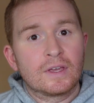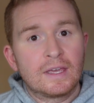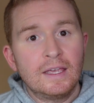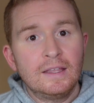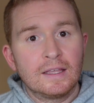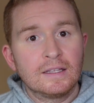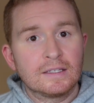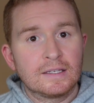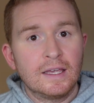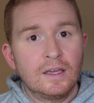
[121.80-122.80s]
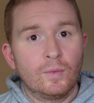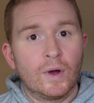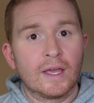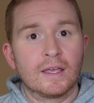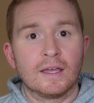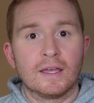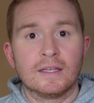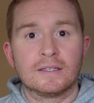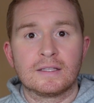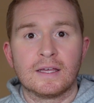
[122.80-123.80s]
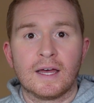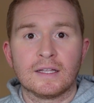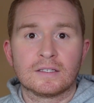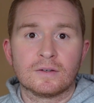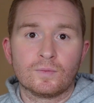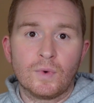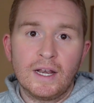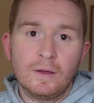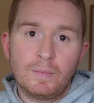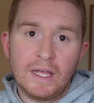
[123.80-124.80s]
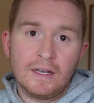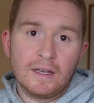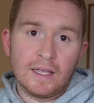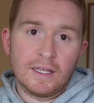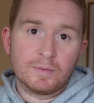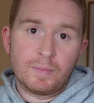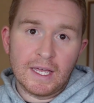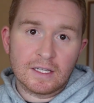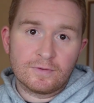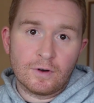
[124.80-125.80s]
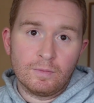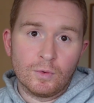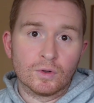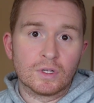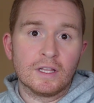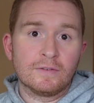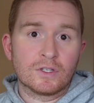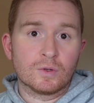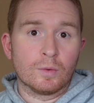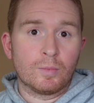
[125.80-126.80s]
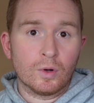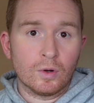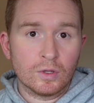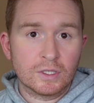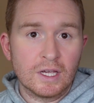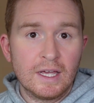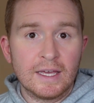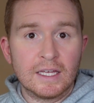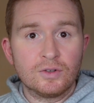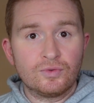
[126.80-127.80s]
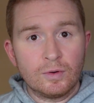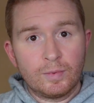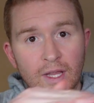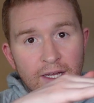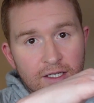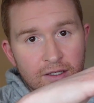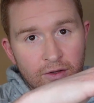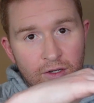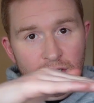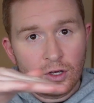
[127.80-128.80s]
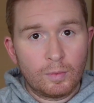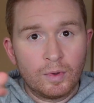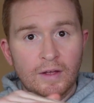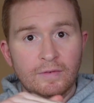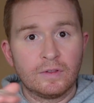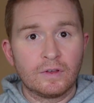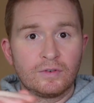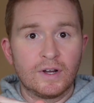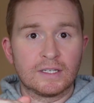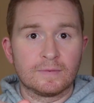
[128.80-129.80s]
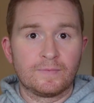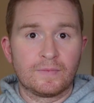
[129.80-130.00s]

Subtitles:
the key thing to take away is that when a bin is picked from or delivered to a port, it is replaced on the top level of the grid.